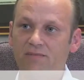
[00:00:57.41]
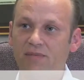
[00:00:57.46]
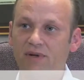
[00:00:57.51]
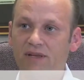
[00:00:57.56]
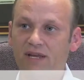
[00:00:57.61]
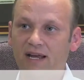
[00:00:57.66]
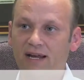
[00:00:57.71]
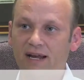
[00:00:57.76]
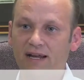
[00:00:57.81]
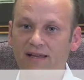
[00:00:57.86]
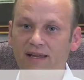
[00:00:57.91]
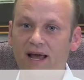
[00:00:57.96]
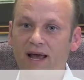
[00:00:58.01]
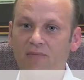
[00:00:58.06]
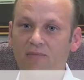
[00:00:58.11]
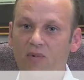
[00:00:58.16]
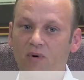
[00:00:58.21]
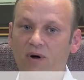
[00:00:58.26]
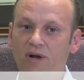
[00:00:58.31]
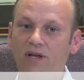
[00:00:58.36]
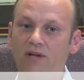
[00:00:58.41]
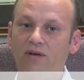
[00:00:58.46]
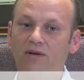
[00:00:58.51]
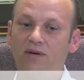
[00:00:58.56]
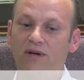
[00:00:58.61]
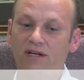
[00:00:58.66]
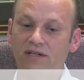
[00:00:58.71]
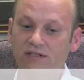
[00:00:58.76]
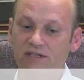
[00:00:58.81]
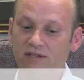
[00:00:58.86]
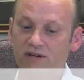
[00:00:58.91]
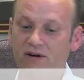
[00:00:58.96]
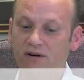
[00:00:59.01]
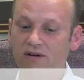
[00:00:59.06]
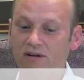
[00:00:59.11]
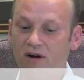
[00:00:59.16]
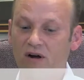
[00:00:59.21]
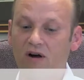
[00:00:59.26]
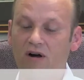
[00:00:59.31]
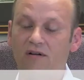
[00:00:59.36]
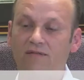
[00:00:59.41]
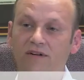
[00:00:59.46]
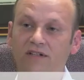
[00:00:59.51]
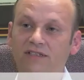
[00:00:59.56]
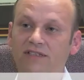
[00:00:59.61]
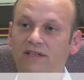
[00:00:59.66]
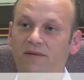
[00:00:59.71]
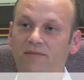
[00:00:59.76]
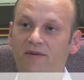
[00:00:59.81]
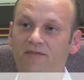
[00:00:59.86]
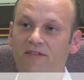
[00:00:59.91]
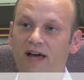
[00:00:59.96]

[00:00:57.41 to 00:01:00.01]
but then at that point you can start to harvest some of